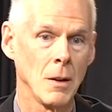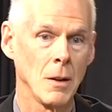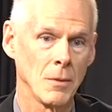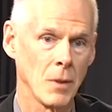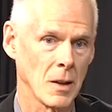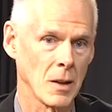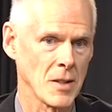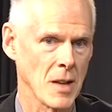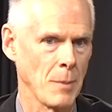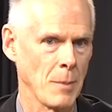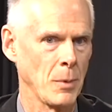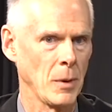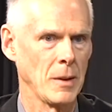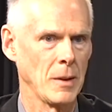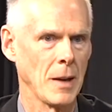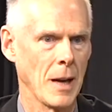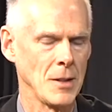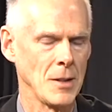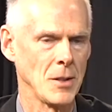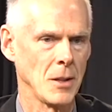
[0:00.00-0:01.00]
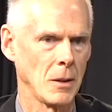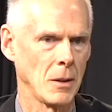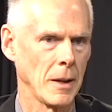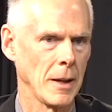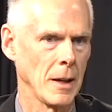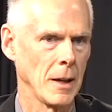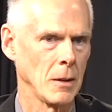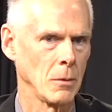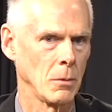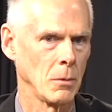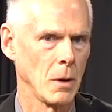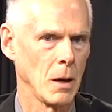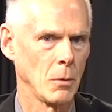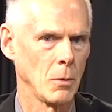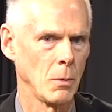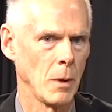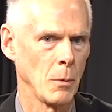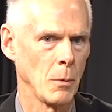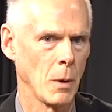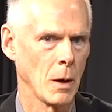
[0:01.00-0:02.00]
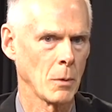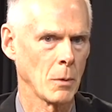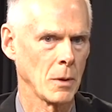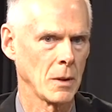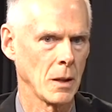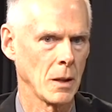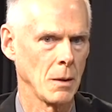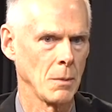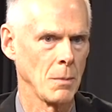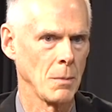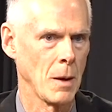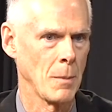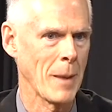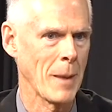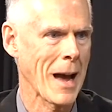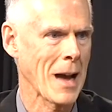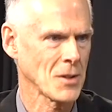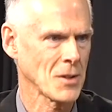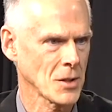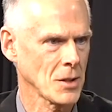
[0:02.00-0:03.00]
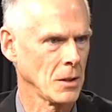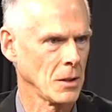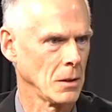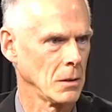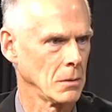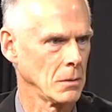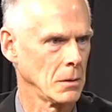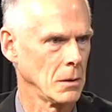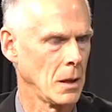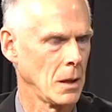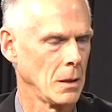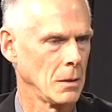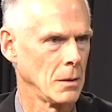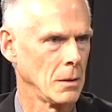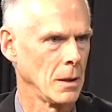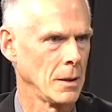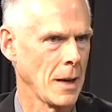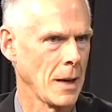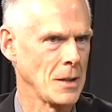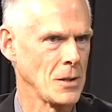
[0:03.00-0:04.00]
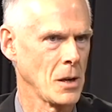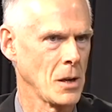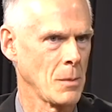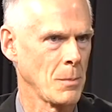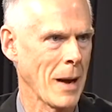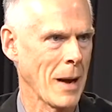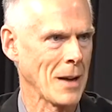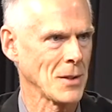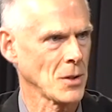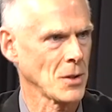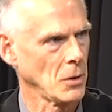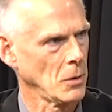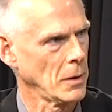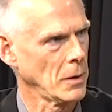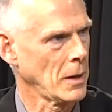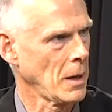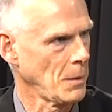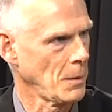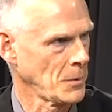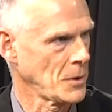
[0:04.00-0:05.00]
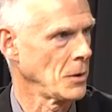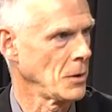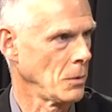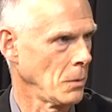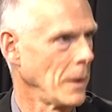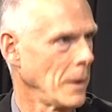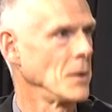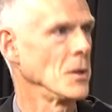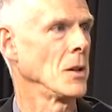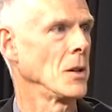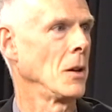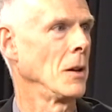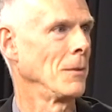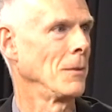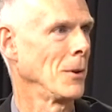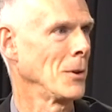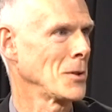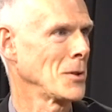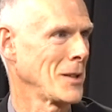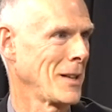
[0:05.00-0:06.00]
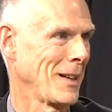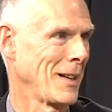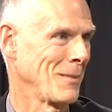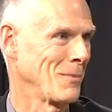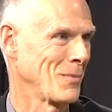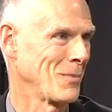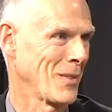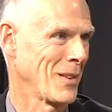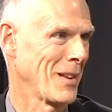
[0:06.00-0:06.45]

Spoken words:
For example, in Nigeria, we work with a pastor, a Nigerian pastor who had come to Regent University,